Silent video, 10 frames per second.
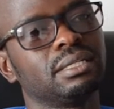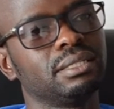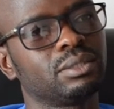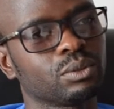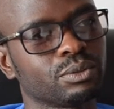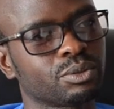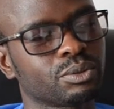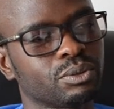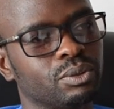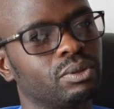it's
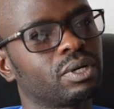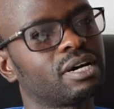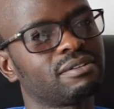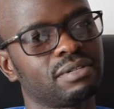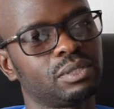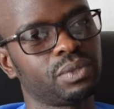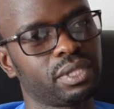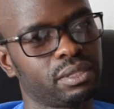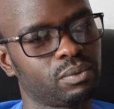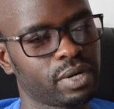also covered
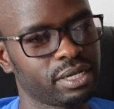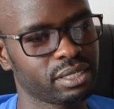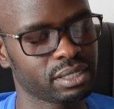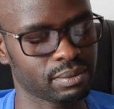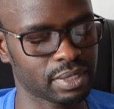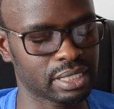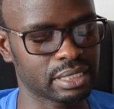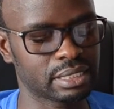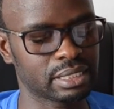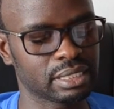with 1 year
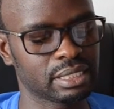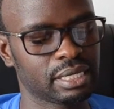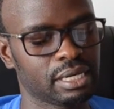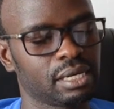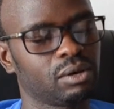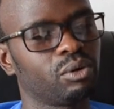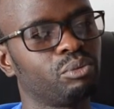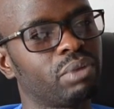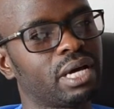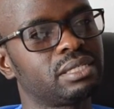warranty.
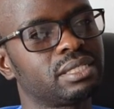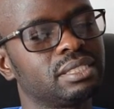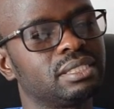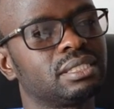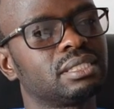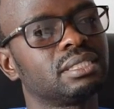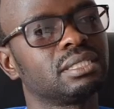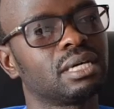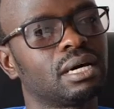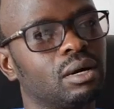On batteries
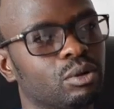are